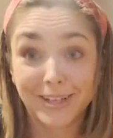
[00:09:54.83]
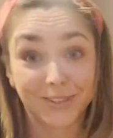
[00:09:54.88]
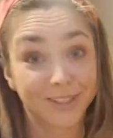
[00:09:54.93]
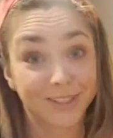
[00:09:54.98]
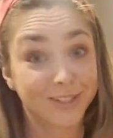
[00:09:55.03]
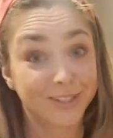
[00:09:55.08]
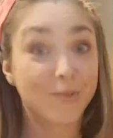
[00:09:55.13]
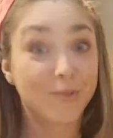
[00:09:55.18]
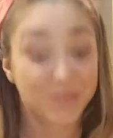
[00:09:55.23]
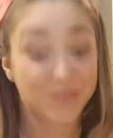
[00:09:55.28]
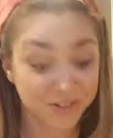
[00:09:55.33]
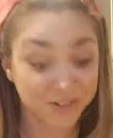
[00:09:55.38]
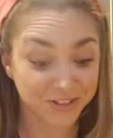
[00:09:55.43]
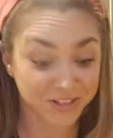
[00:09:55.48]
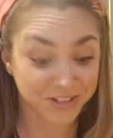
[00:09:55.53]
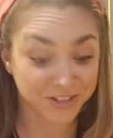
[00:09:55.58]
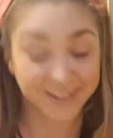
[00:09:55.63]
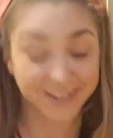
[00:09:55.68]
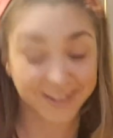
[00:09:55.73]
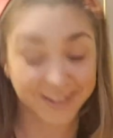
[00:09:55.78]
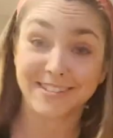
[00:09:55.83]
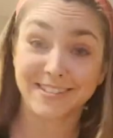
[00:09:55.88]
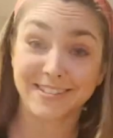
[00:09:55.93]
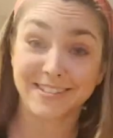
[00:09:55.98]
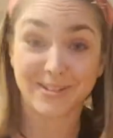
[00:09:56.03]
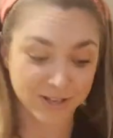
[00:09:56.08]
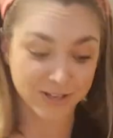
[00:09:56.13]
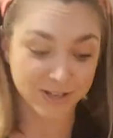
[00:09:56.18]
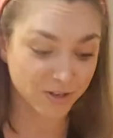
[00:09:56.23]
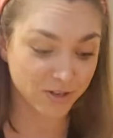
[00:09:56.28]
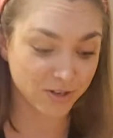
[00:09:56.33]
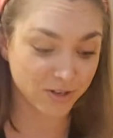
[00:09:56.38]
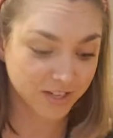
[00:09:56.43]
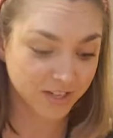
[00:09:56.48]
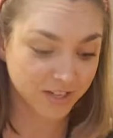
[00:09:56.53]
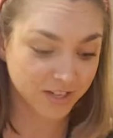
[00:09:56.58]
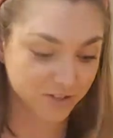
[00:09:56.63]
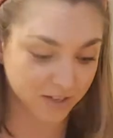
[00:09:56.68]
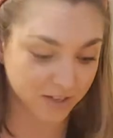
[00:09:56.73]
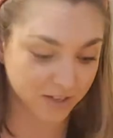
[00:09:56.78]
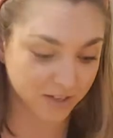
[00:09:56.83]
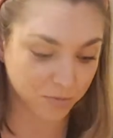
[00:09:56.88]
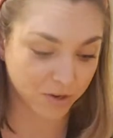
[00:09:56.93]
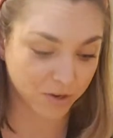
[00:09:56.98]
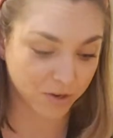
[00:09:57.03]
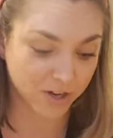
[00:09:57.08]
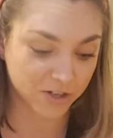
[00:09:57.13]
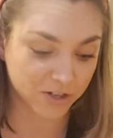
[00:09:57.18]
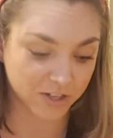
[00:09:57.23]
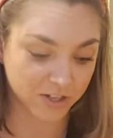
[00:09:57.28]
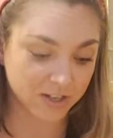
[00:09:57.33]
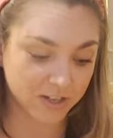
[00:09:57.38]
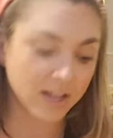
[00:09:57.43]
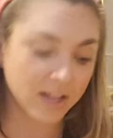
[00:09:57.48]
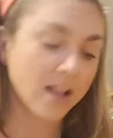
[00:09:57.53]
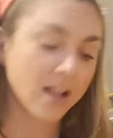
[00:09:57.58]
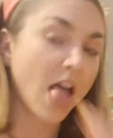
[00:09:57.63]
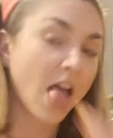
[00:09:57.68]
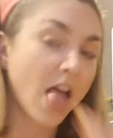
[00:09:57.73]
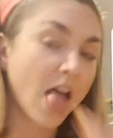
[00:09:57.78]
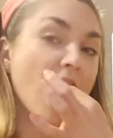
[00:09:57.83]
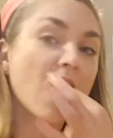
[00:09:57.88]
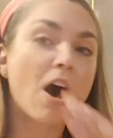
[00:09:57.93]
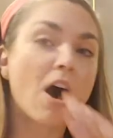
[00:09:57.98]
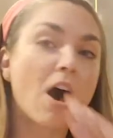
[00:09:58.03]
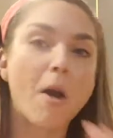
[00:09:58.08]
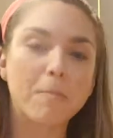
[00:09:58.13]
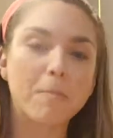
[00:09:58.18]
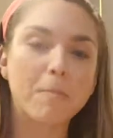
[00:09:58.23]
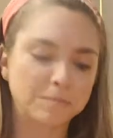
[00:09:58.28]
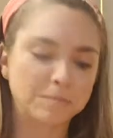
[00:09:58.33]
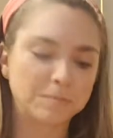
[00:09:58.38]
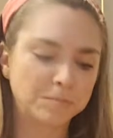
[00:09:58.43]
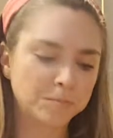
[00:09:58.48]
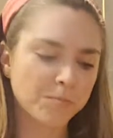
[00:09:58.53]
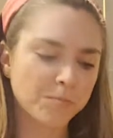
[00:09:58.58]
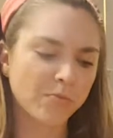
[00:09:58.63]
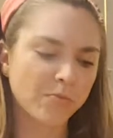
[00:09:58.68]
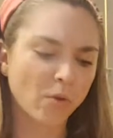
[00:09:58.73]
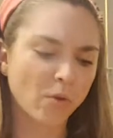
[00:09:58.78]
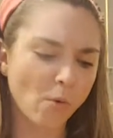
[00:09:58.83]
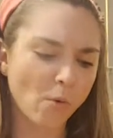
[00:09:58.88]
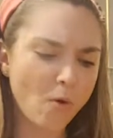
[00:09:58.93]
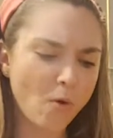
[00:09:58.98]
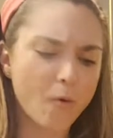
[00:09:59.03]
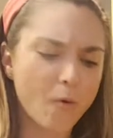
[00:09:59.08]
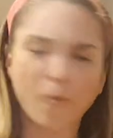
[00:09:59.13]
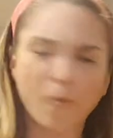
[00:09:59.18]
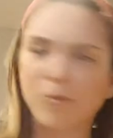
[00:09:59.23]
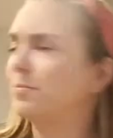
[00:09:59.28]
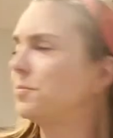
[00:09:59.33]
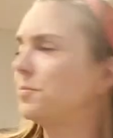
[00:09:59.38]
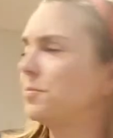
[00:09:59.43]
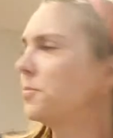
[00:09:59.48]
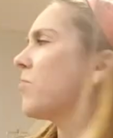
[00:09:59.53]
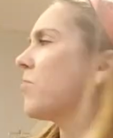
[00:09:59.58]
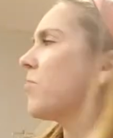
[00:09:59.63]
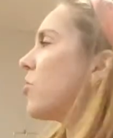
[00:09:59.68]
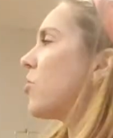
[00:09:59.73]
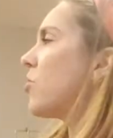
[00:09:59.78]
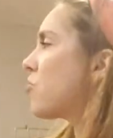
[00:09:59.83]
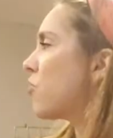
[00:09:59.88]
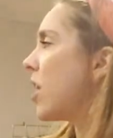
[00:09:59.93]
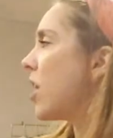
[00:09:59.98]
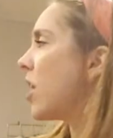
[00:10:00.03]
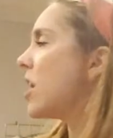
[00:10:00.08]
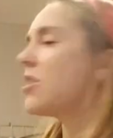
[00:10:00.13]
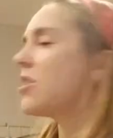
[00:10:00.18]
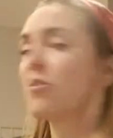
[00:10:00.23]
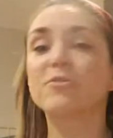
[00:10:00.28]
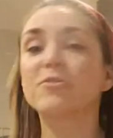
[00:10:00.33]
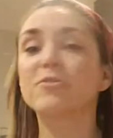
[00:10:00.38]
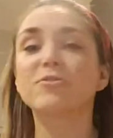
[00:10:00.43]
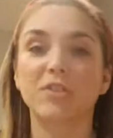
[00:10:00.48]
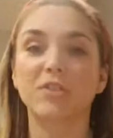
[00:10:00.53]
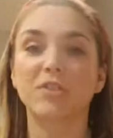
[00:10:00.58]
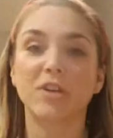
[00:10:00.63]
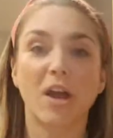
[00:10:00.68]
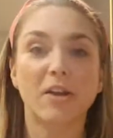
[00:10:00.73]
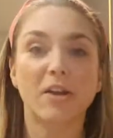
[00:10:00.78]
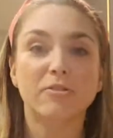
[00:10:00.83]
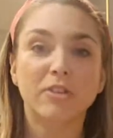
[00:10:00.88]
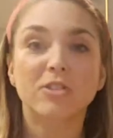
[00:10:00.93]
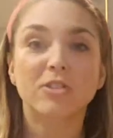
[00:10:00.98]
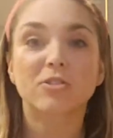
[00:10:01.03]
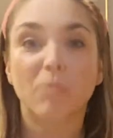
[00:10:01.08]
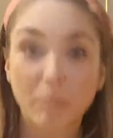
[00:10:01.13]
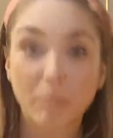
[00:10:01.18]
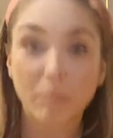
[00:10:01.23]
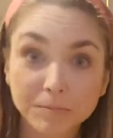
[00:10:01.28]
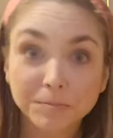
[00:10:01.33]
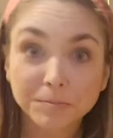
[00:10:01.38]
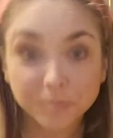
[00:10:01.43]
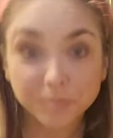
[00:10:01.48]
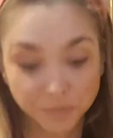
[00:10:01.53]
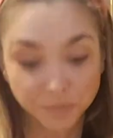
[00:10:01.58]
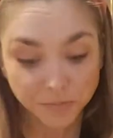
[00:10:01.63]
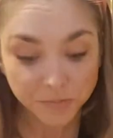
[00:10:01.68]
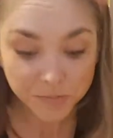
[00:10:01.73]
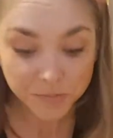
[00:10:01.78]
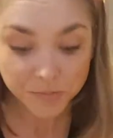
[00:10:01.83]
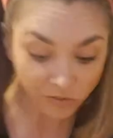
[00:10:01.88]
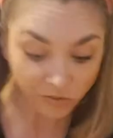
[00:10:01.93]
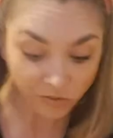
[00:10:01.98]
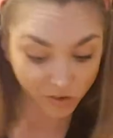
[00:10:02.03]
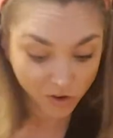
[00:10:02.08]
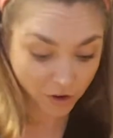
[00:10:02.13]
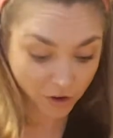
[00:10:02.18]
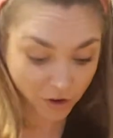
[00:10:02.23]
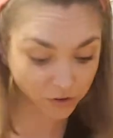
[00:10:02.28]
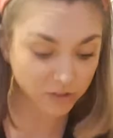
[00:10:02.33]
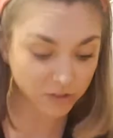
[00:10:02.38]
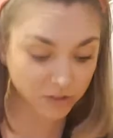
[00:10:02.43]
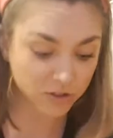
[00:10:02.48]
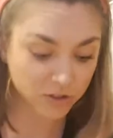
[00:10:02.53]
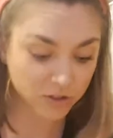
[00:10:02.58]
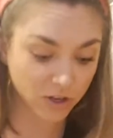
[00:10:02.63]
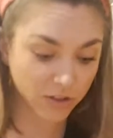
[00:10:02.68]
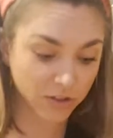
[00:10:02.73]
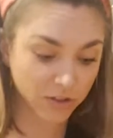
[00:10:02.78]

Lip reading: don't feel ya because you said you have touch separation. Oh, great news. The nectarines are great just on their